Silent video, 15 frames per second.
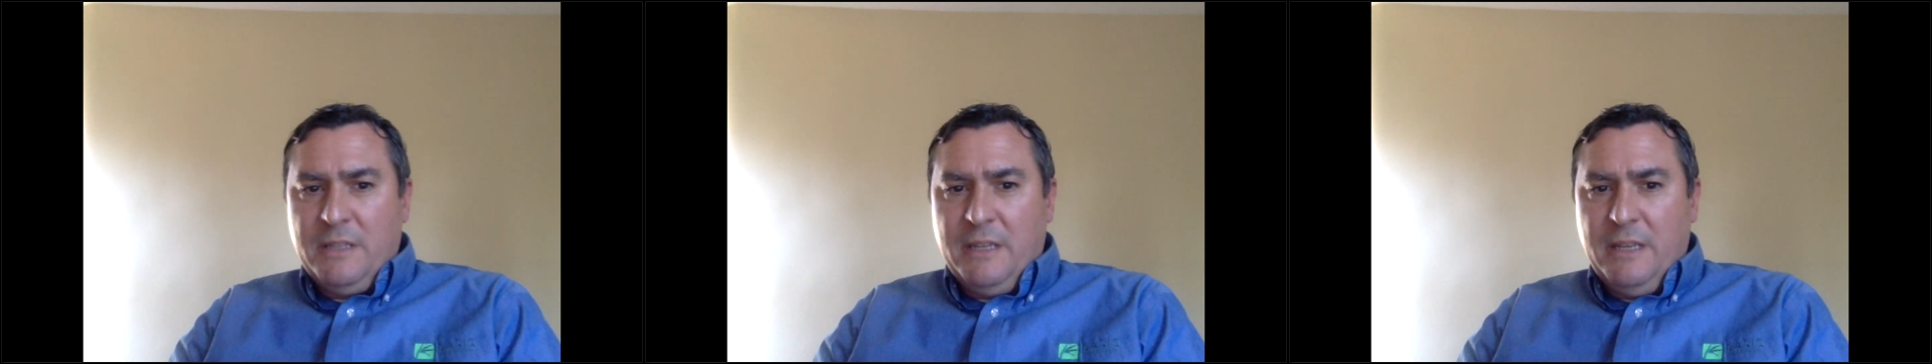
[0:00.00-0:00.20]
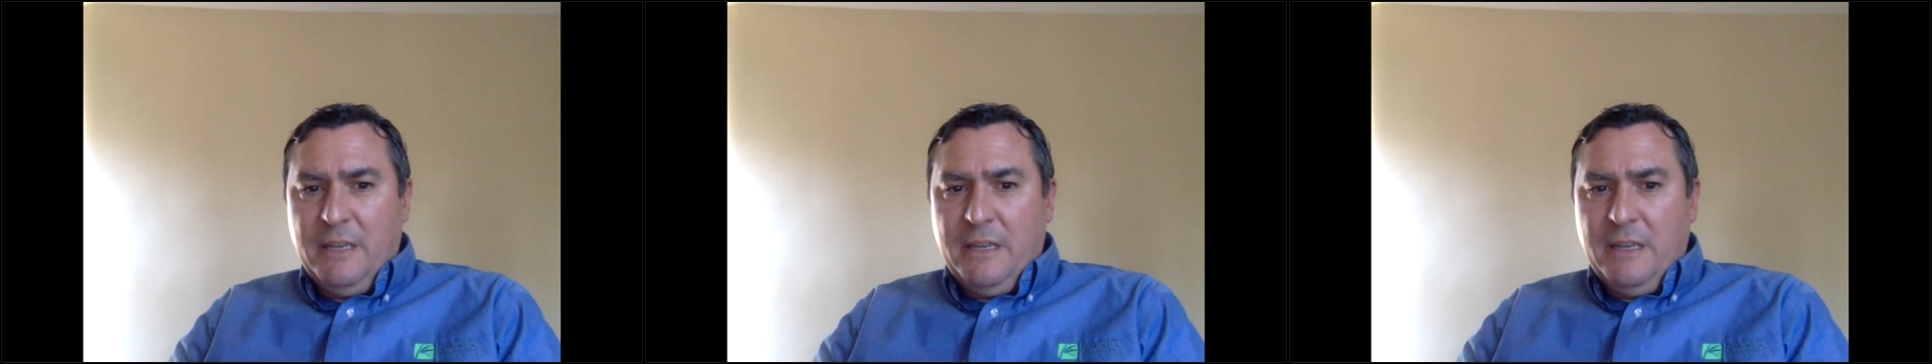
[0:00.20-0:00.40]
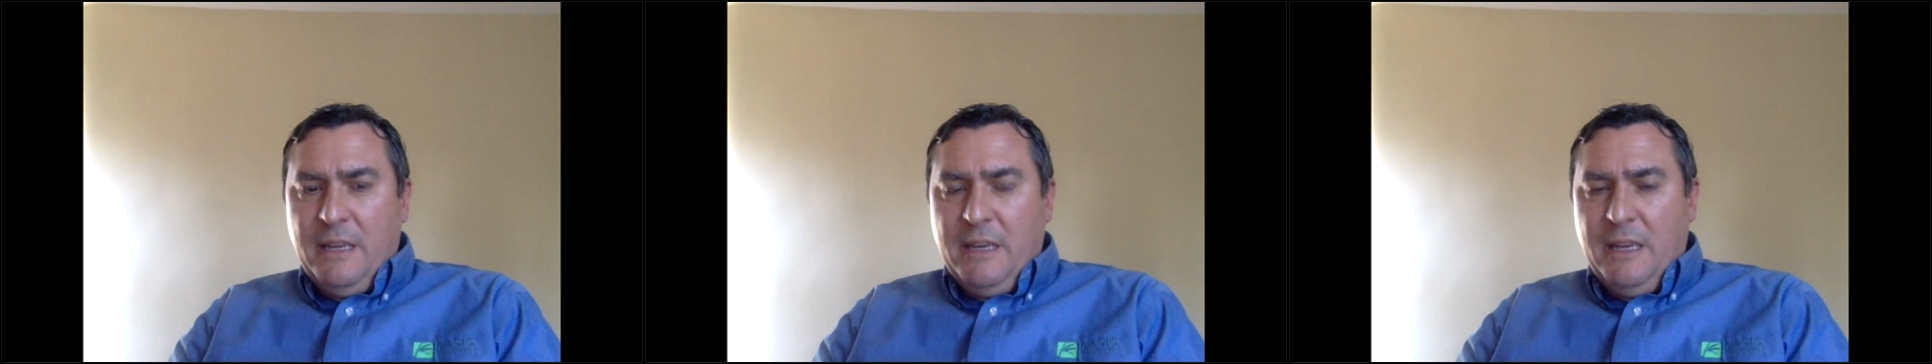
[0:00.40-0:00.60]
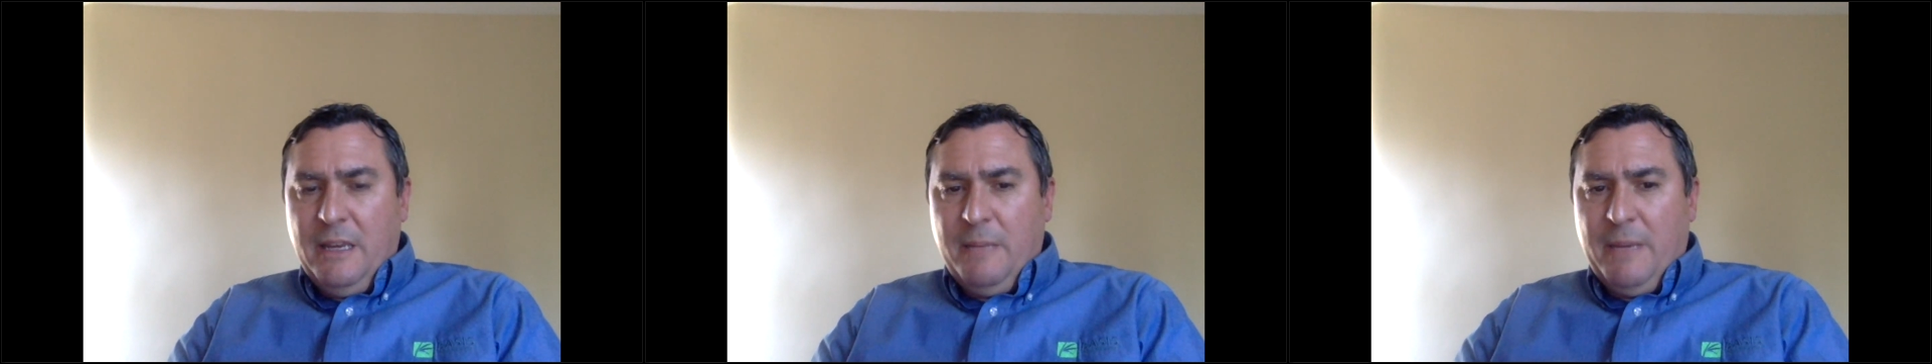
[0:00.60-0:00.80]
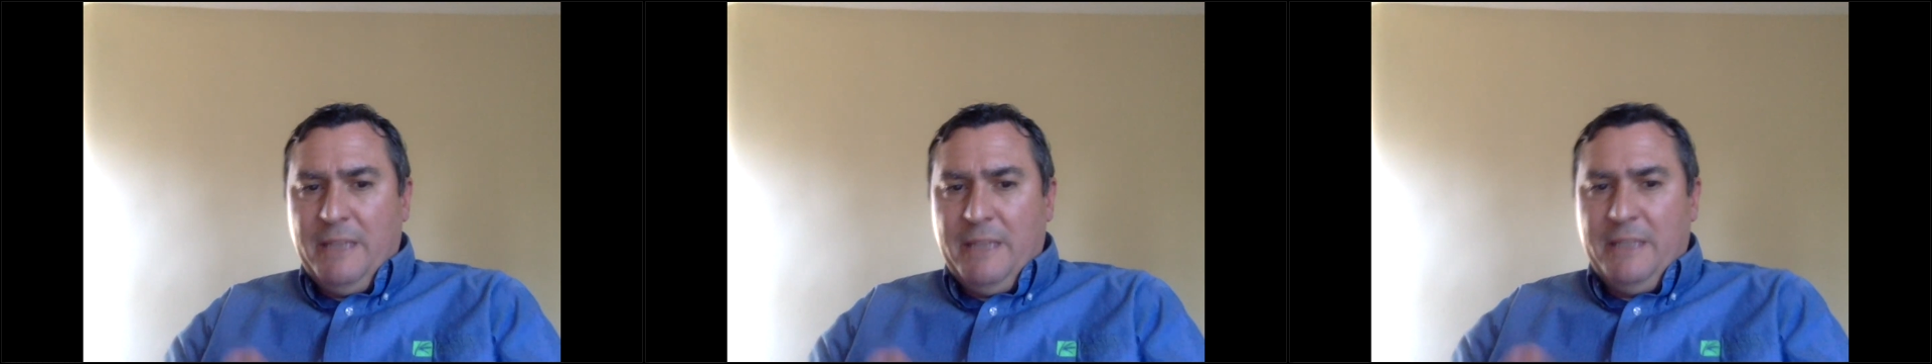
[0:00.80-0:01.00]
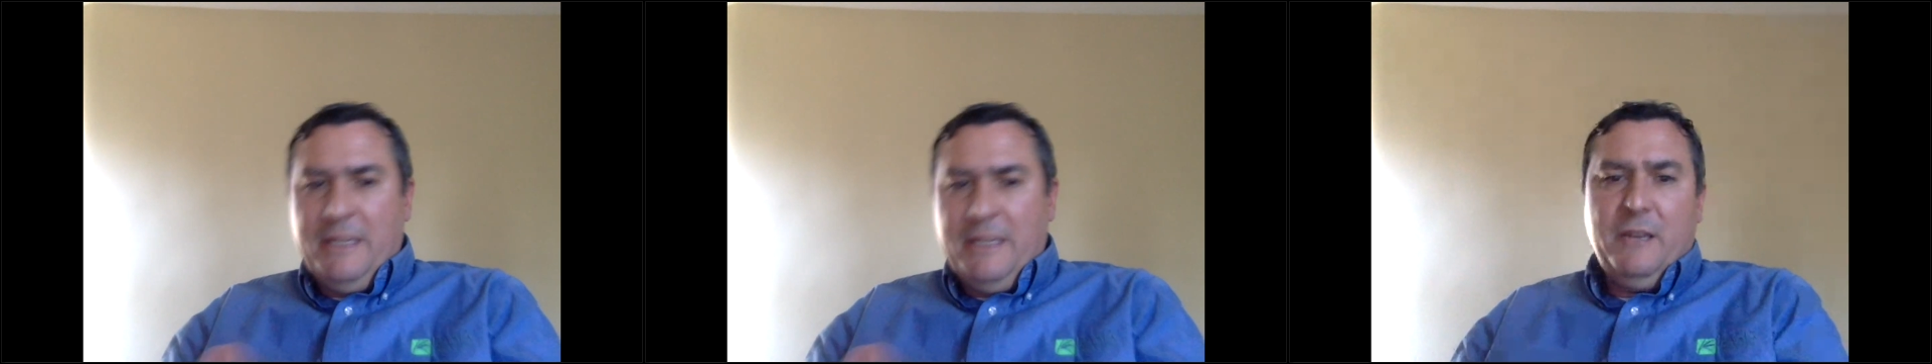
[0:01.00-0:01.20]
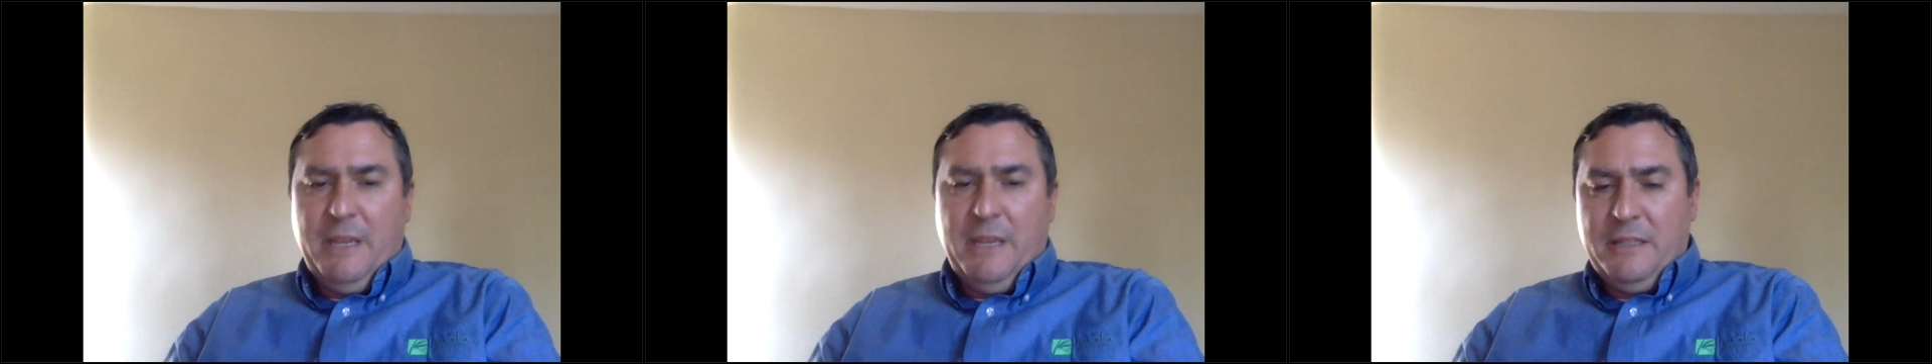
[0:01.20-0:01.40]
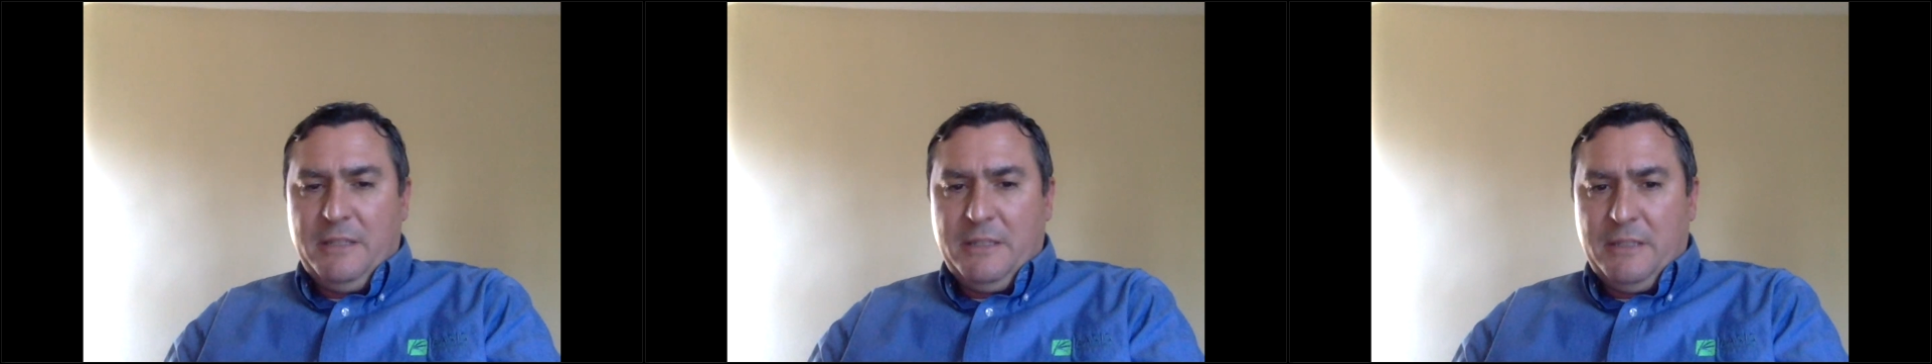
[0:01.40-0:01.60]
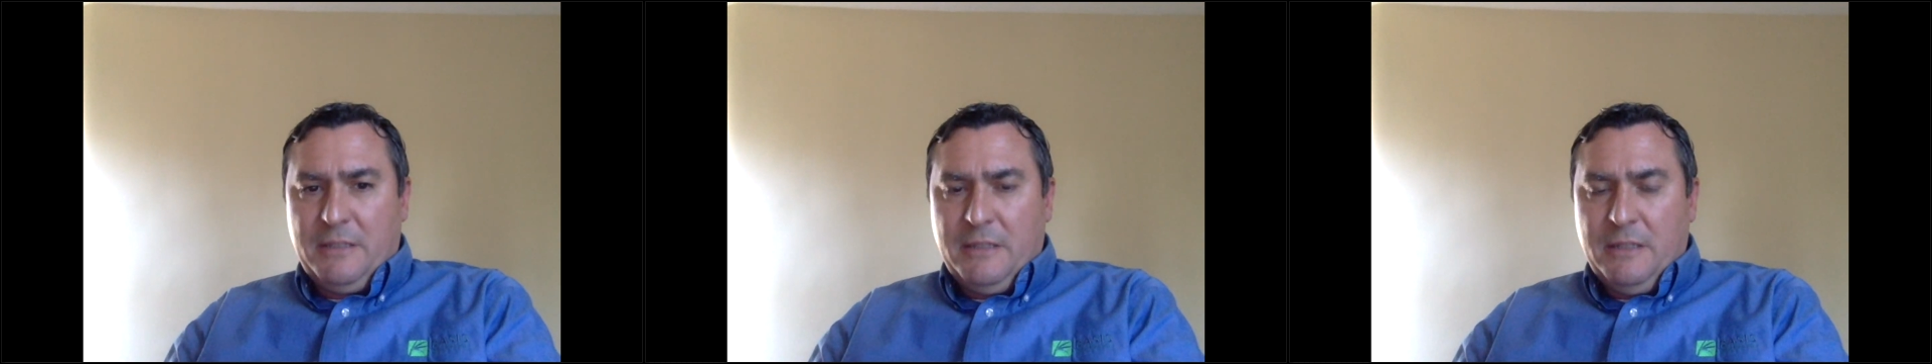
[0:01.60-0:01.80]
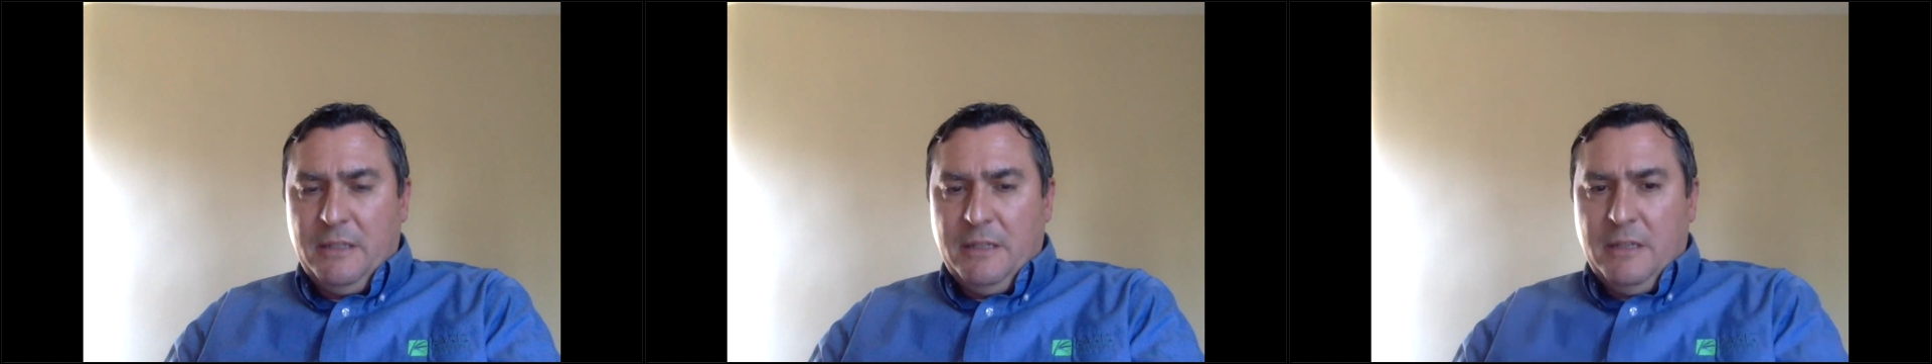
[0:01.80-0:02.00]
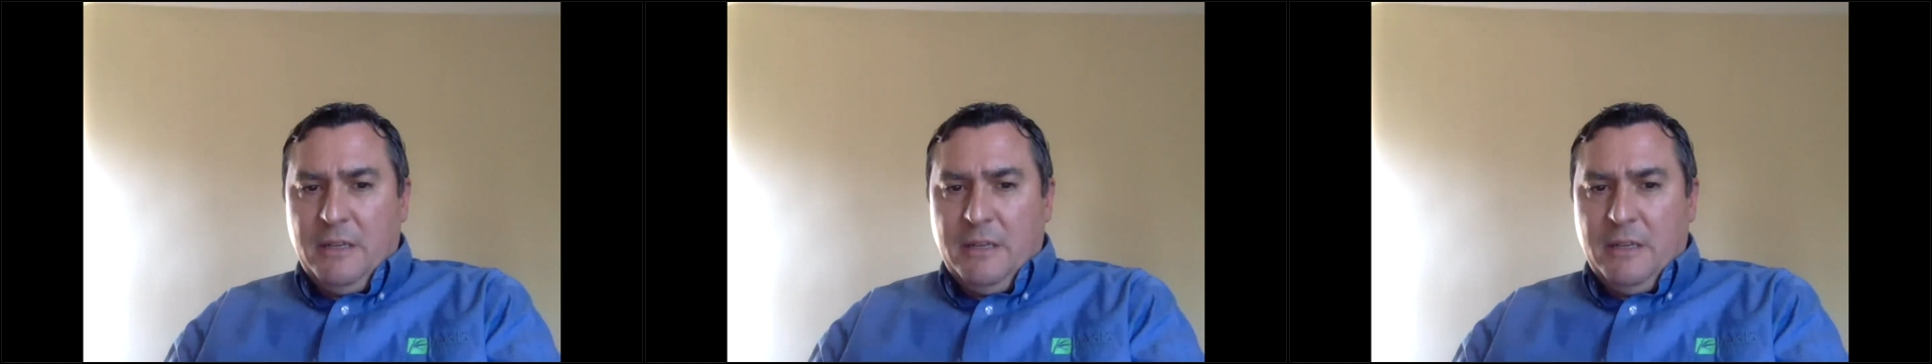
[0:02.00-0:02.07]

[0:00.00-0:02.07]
in my database